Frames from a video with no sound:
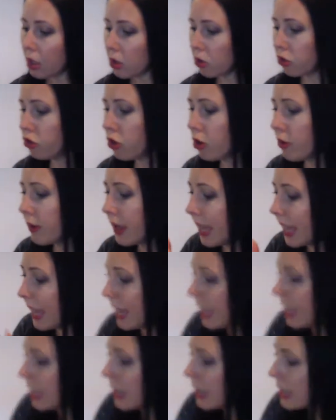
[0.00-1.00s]
So
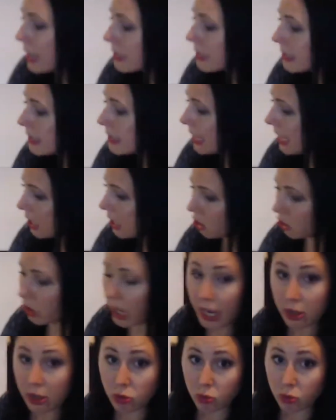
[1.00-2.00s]
in a
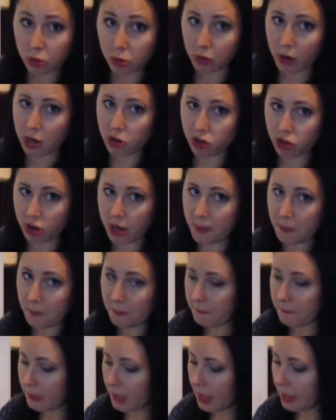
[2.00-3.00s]
standardized regression,
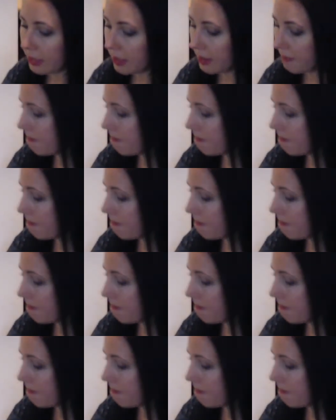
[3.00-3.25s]
the